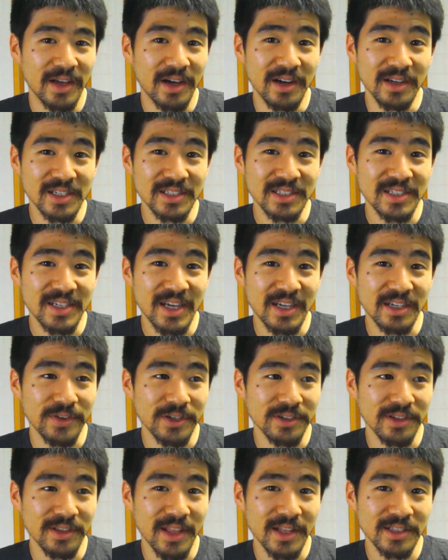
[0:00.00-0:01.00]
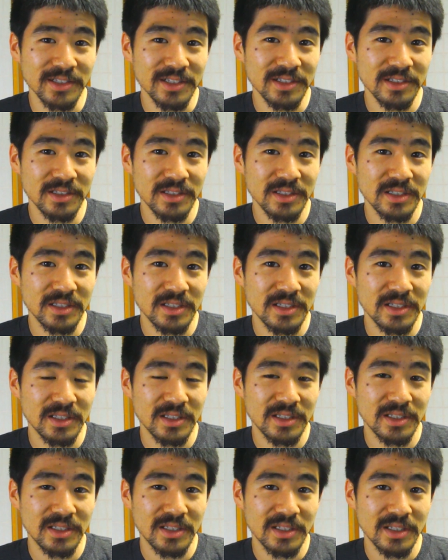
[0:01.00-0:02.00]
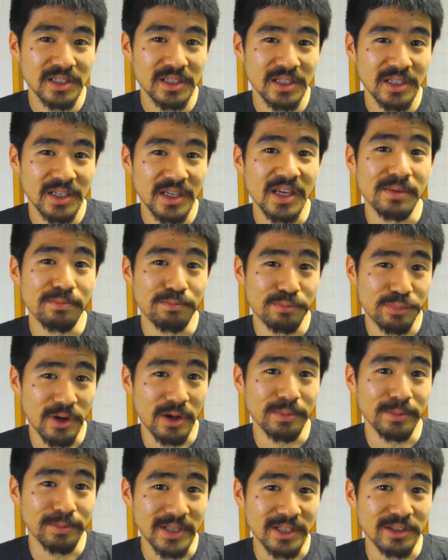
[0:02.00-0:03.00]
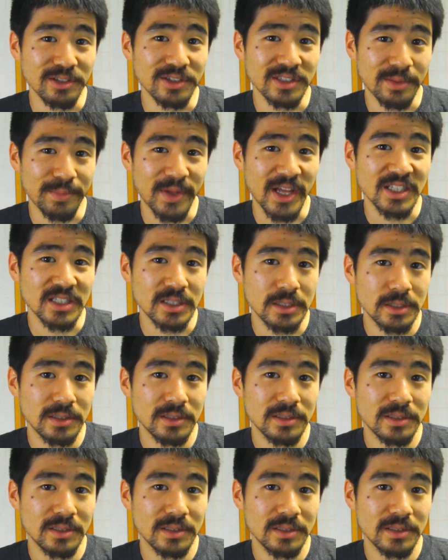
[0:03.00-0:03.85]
honestly, out of all the lenses, it probably looks the best.